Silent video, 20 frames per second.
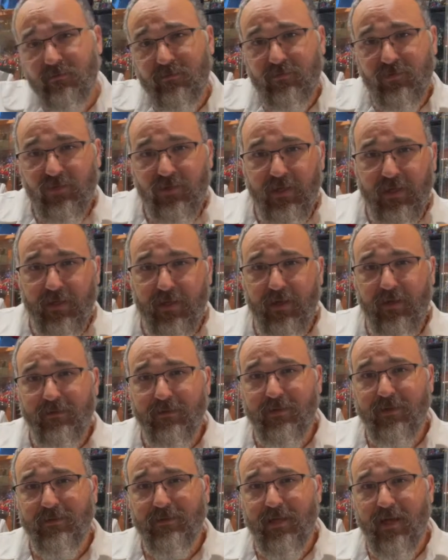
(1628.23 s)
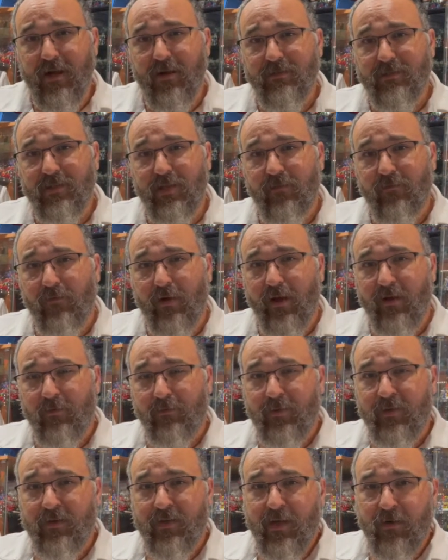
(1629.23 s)
Check out the entire
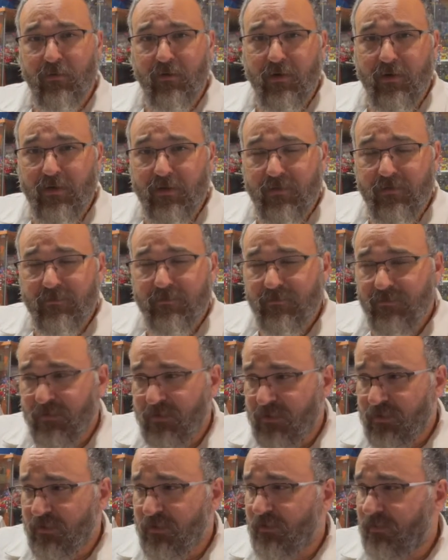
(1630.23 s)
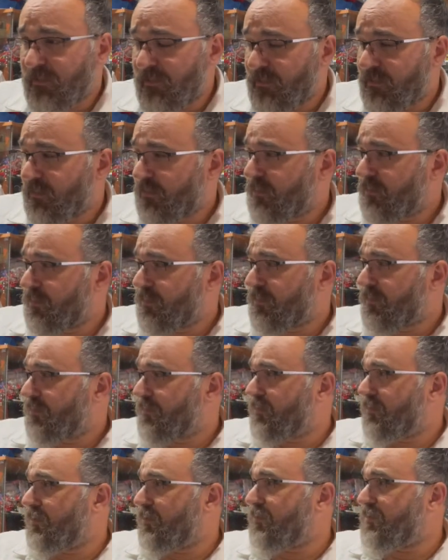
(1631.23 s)
TFYLP network.
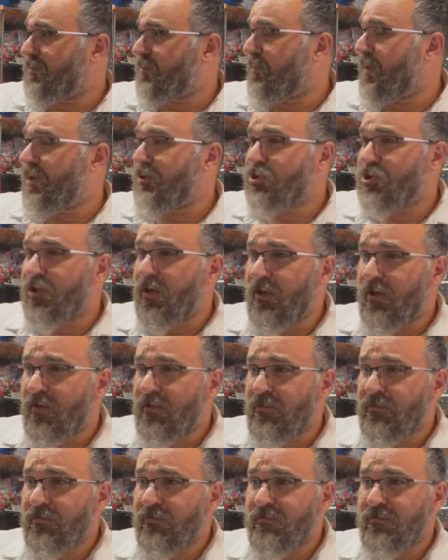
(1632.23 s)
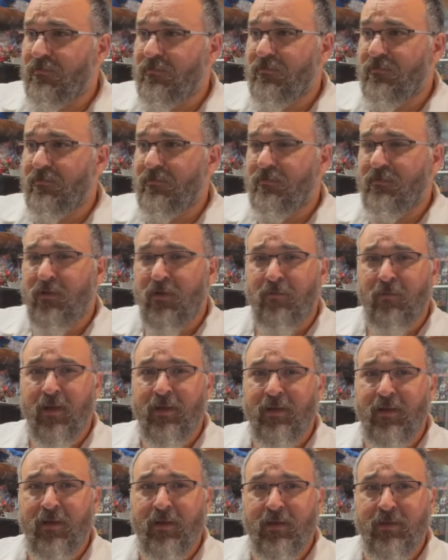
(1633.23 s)
There's the main show on
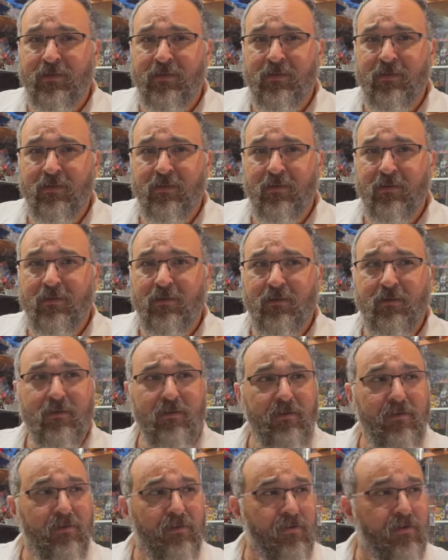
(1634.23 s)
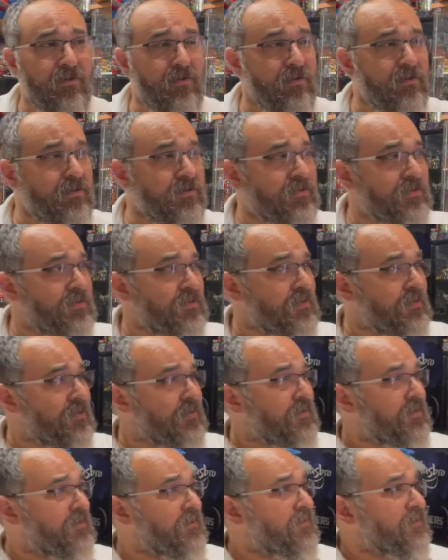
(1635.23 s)
Mondays. There's
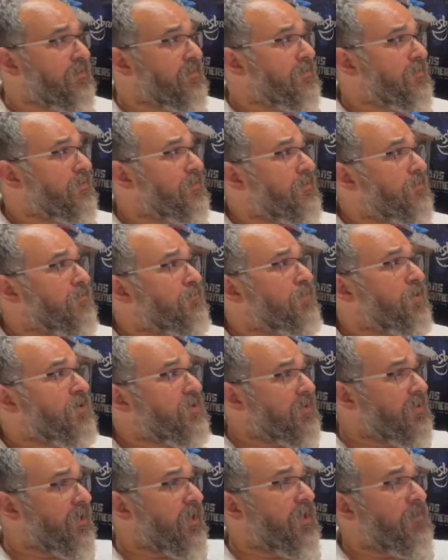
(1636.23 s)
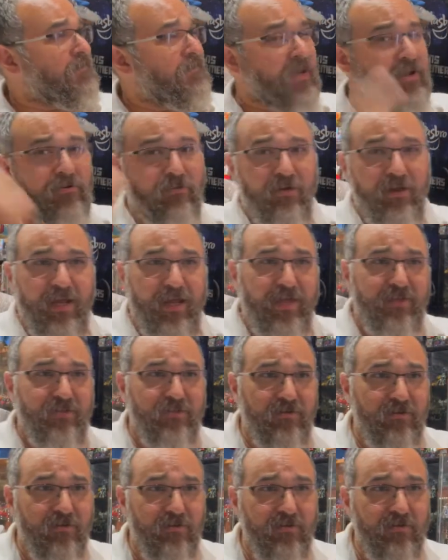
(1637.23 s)
book club,
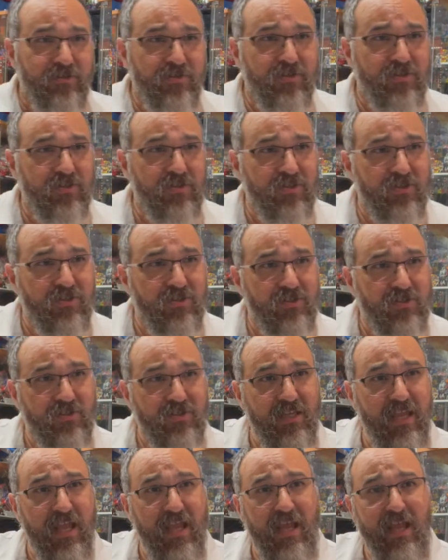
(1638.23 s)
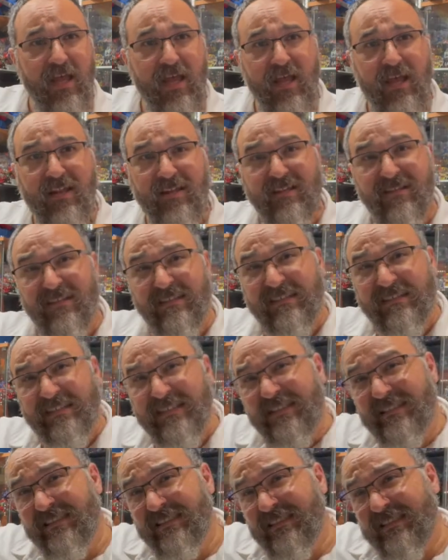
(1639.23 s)
microcasters,
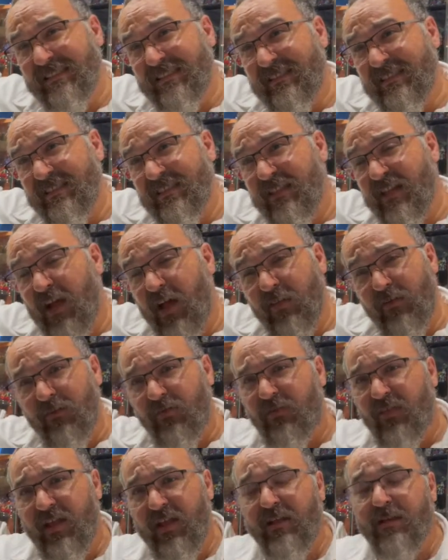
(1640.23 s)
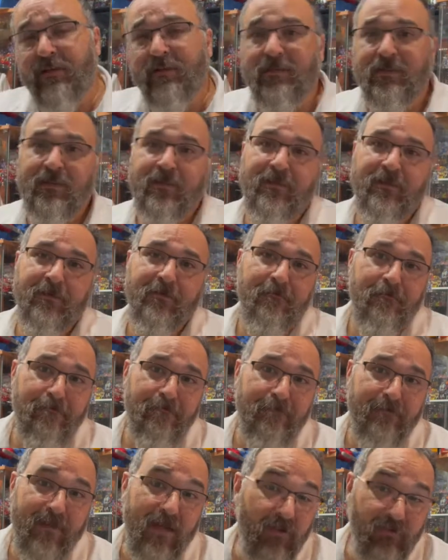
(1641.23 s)
and other things.
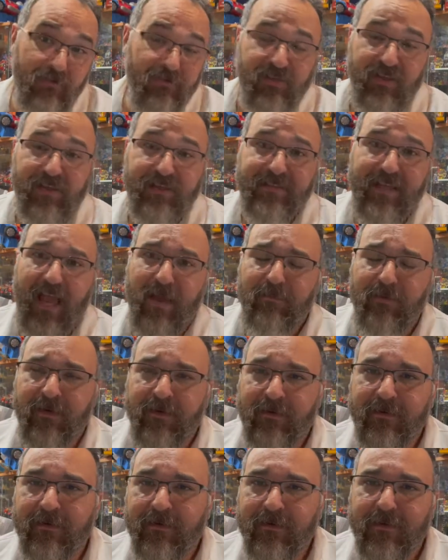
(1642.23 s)
Other things happen.